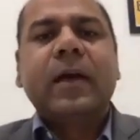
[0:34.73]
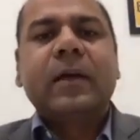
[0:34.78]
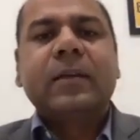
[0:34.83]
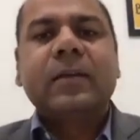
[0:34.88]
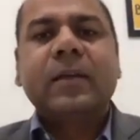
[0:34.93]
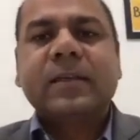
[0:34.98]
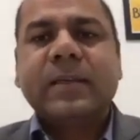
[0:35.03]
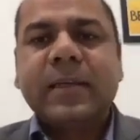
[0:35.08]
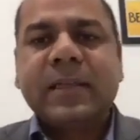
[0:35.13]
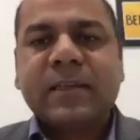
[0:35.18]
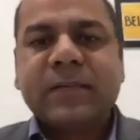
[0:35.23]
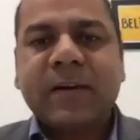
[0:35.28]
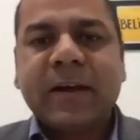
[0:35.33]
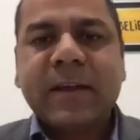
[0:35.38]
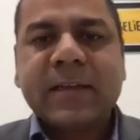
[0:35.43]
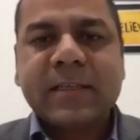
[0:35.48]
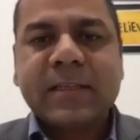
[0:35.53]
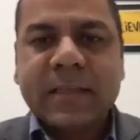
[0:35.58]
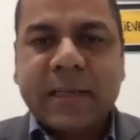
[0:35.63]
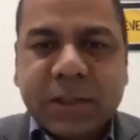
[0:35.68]
the
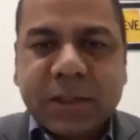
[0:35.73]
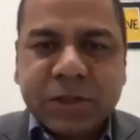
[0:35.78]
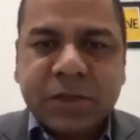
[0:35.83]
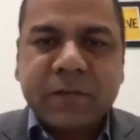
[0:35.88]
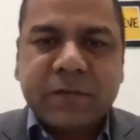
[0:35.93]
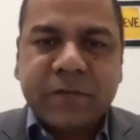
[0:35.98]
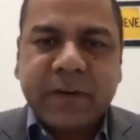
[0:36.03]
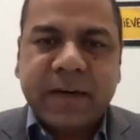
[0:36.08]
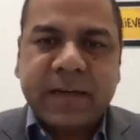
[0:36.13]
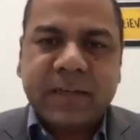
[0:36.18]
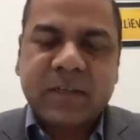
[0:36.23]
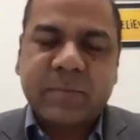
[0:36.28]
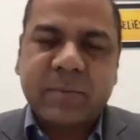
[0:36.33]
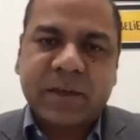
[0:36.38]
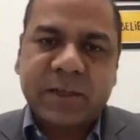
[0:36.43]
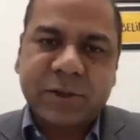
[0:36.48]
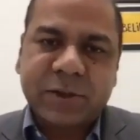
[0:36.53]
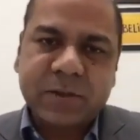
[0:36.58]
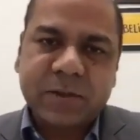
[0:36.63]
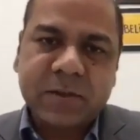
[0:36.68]
ceasefire's kitchen fire
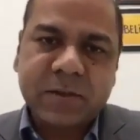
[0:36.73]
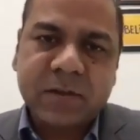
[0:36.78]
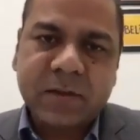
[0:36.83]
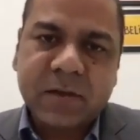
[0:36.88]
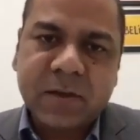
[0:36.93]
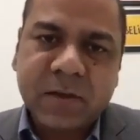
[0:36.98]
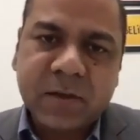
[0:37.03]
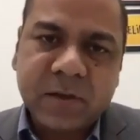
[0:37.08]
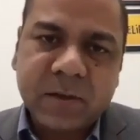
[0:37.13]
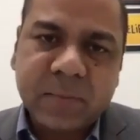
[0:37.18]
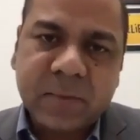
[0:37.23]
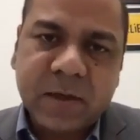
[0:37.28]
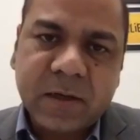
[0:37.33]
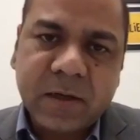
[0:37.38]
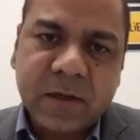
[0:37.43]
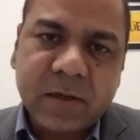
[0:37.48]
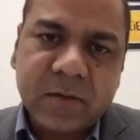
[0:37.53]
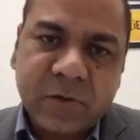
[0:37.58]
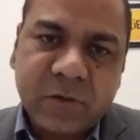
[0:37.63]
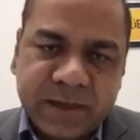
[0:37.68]
suppression
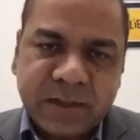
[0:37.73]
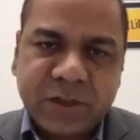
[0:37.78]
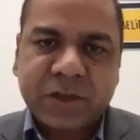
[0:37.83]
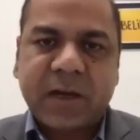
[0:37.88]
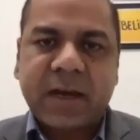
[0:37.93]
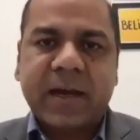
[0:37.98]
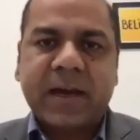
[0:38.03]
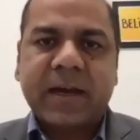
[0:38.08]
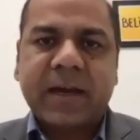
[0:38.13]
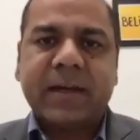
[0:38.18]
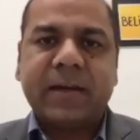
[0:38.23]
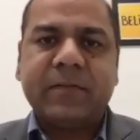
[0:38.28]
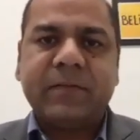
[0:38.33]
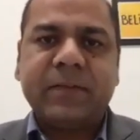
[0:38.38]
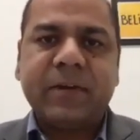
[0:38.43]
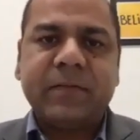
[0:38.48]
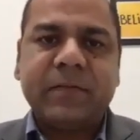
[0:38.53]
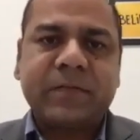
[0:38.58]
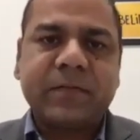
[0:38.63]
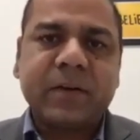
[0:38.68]
range, and
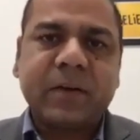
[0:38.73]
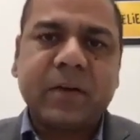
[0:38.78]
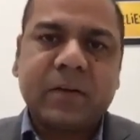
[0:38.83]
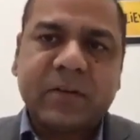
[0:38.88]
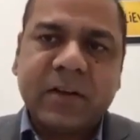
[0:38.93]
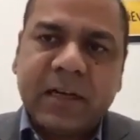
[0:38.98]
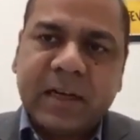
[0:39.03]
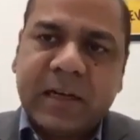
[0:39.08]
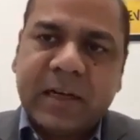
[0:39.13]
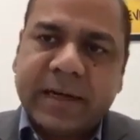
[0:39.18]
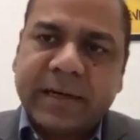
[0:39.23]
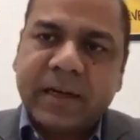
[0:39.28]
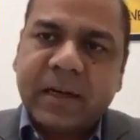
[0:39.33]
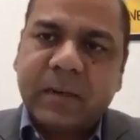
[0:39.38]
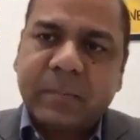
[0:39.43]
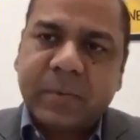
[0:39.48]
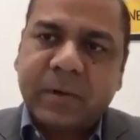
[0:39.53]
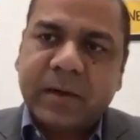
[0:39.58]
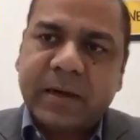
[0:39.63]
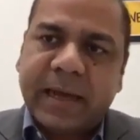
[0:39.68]
we've really lined
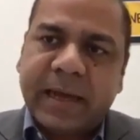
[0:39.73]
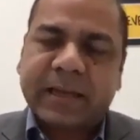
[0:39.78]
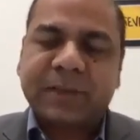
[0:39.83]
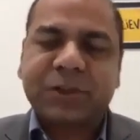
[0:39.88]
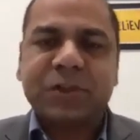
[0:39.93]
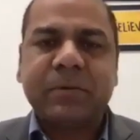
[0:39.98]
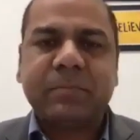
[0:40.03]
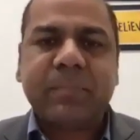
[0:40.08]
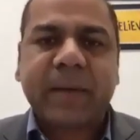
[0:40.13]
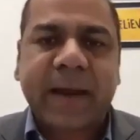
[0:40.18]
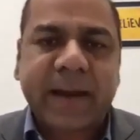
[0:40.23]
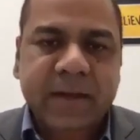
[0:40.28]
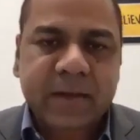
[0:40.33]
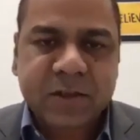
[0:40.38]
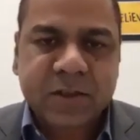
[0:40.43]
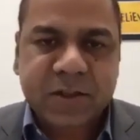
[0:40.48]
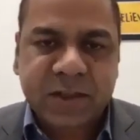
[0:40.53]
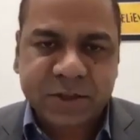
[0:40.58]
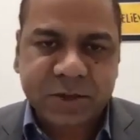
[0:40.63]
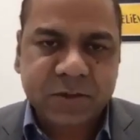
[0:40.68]
up an action-packed
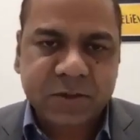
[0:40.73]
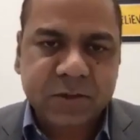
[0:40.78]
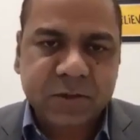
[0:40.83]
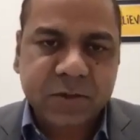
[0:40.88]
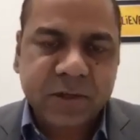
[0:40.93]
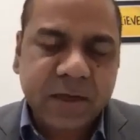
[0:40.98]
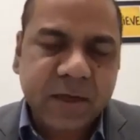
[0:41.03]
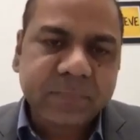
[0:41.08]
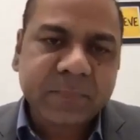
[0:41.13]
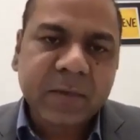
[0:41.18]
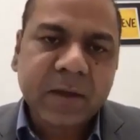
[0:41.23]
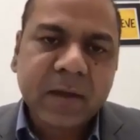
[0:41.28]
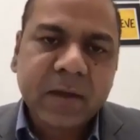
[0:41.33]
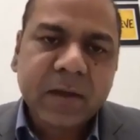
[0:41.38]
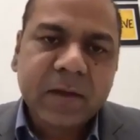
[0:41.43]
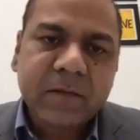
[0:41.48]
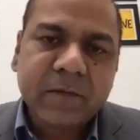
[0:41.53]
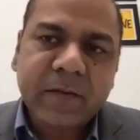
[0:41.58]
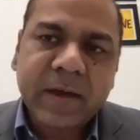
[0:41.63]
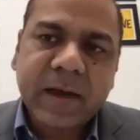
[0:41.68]
session today
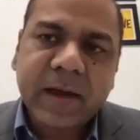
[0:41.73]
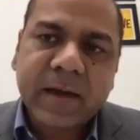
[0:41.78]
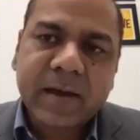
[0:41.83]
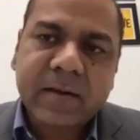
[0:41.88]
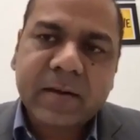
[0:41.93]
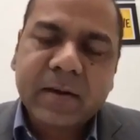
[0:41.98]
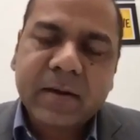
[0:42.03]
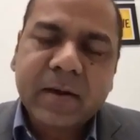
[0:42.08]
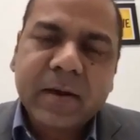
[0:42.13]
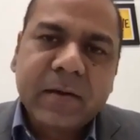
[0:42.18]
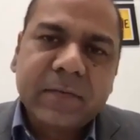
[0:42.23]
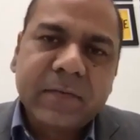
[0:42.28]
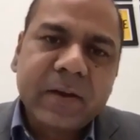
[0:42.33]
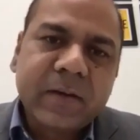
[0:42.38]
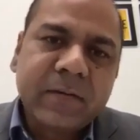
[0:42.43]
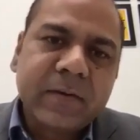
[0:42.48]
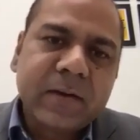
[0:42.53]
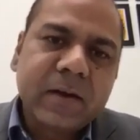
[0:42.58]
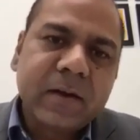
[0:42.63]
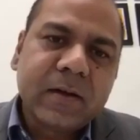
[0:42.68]
where
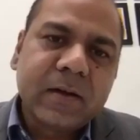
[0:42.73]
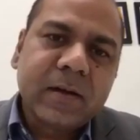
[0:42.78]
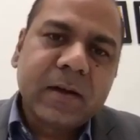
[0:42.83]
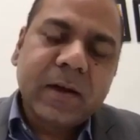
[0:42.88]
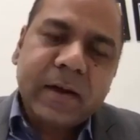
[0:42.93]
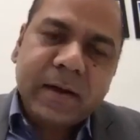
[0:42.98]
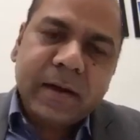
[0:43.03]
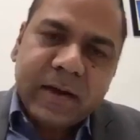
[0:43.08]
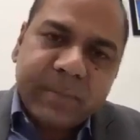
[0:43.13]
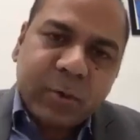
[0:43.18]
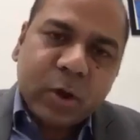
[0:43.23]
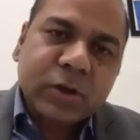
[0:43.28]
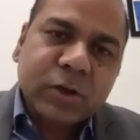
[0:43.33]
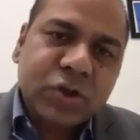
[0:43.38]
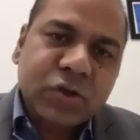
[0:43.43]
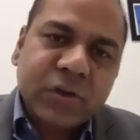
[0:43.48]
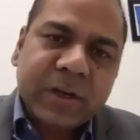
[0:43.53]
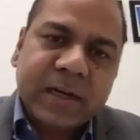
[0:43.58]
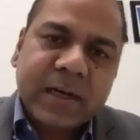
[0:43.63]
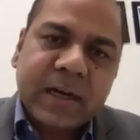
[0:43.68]
we will
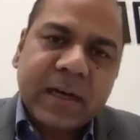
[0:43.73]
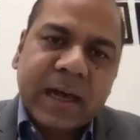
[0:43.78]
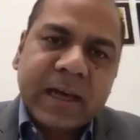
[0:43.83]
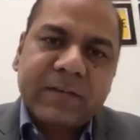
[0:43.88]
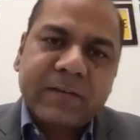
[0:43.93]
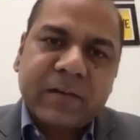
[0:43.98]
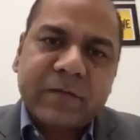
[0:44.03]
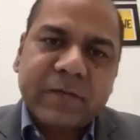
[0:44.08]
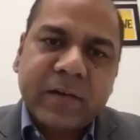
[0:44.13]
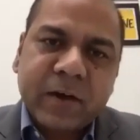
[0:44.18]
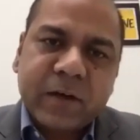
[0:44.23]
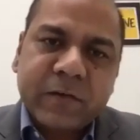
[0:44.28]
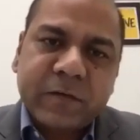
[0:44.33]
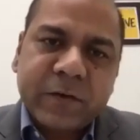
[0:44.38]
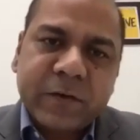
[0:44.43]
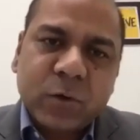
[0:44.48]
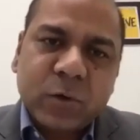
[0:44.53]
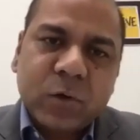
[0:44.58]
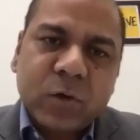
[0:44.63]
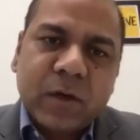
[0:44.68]
demonstrate live in front of
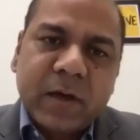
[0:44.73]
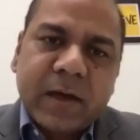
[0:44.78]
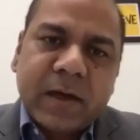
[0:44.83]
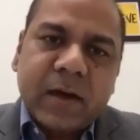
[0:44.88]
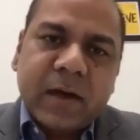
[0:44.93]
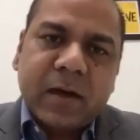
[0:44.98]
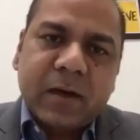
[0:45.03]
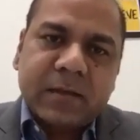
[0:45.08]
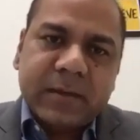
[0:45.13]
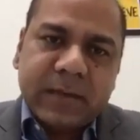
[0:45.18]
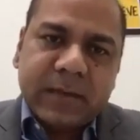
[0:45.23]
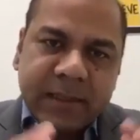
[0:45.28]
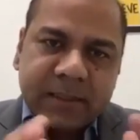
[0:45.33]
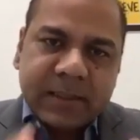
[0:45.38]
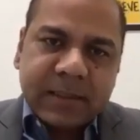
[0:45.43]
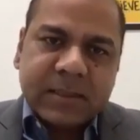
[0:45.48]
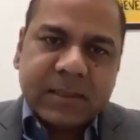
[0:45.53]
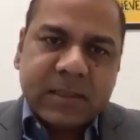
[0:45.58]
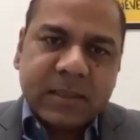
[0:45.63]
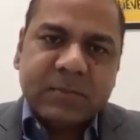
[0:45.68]
you these
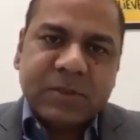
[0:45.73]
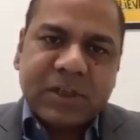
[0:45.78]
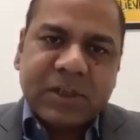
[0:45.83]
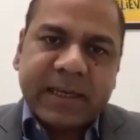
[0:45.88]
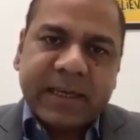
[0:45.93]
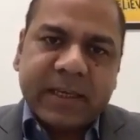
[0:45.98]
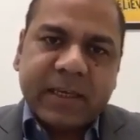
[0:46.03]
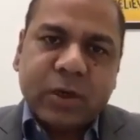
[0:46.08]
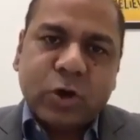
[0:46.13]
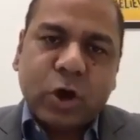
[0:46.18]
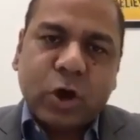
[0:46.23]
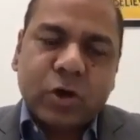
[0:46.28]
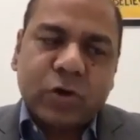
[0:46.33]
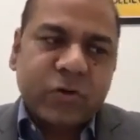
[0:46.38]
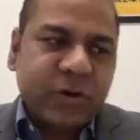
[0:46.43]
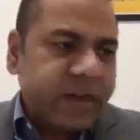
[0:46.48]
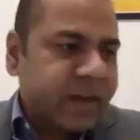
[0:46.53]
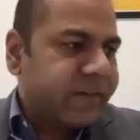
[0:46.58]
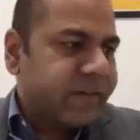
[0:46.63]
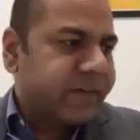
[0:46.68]
systems taking on
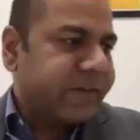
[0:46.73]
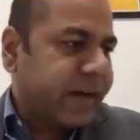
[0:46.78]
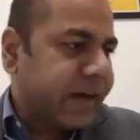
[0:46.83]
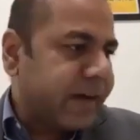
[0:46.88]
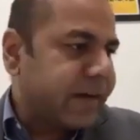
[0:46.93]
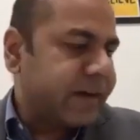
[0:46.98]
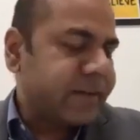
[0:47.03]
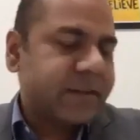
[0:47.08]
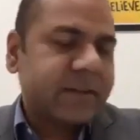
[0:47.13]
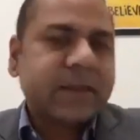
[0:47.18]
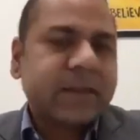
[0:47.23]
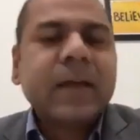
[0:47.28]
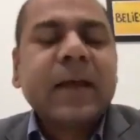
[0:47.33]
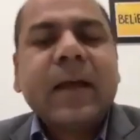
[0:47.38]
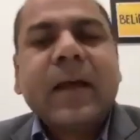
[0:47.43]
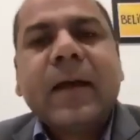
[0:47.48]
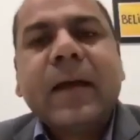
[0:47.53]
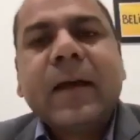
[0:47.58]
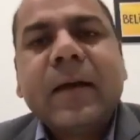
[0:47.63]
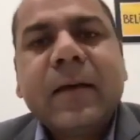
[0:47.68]
real fires.
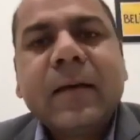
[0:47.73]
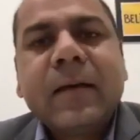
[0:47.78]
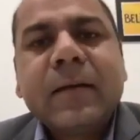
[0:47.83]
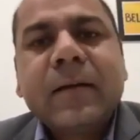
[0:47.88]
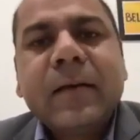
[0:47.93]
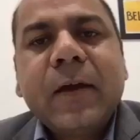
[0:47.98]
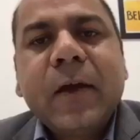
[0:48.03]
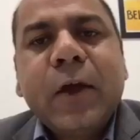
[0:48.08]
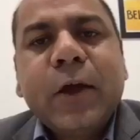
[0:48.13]
So